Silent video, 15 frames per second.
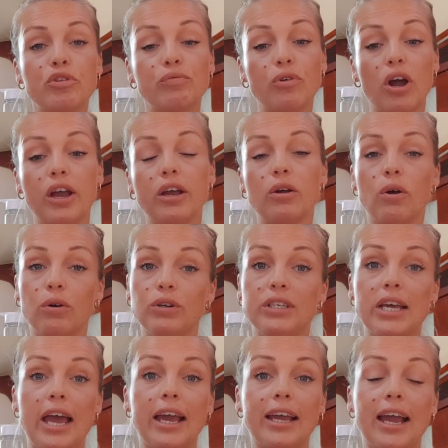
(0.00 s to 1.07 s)
Ryan got on
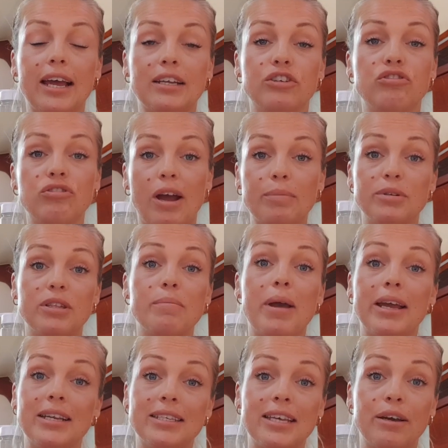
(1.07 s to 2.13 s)
deck and strapped the
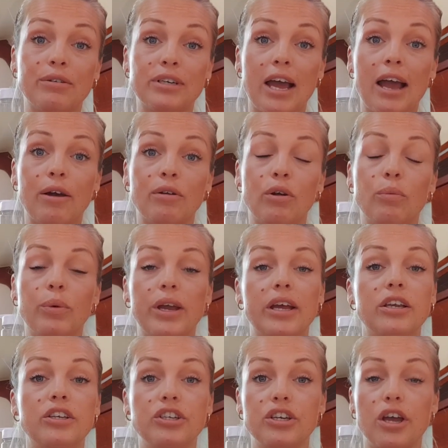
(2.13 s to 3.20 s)
mainsail down,
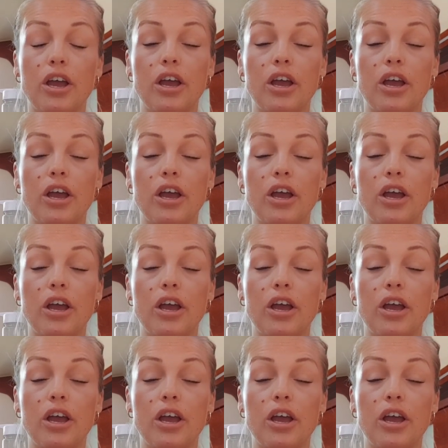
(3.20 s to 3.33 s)
which